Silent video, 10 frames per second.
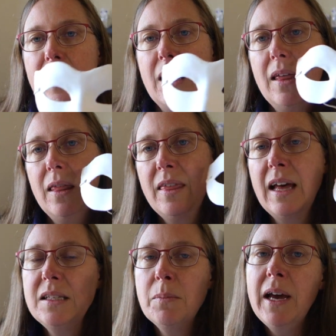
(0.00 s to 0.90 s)

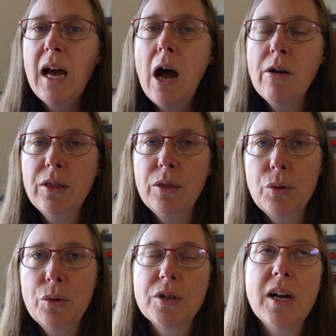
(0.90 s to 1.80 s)
That's my current
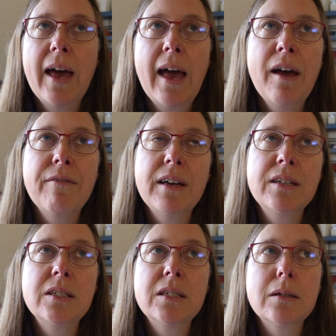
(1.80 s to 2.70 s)
thought. I have
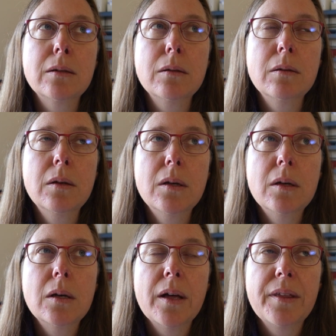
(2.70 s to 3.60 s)
until,
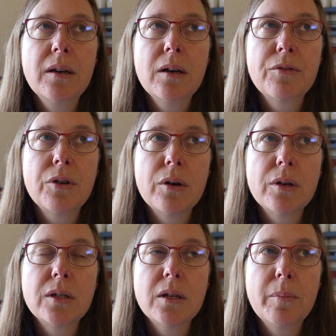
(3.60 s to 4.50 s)
I think I've
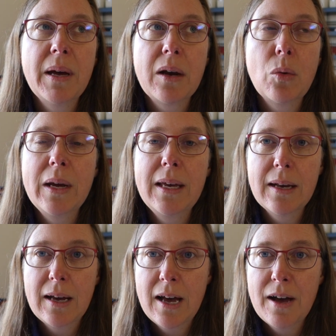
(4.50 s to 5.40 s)
got about a week and
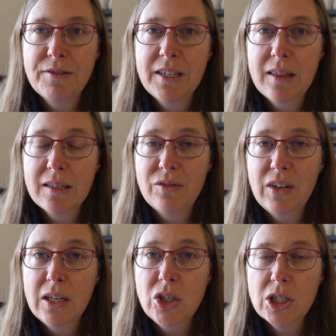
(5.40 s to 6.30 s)
a half to get this
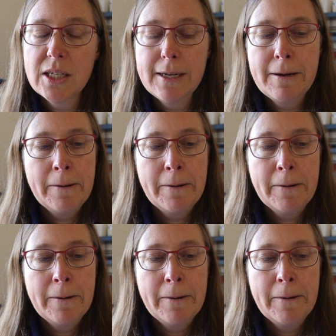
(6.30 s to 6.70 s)
finished,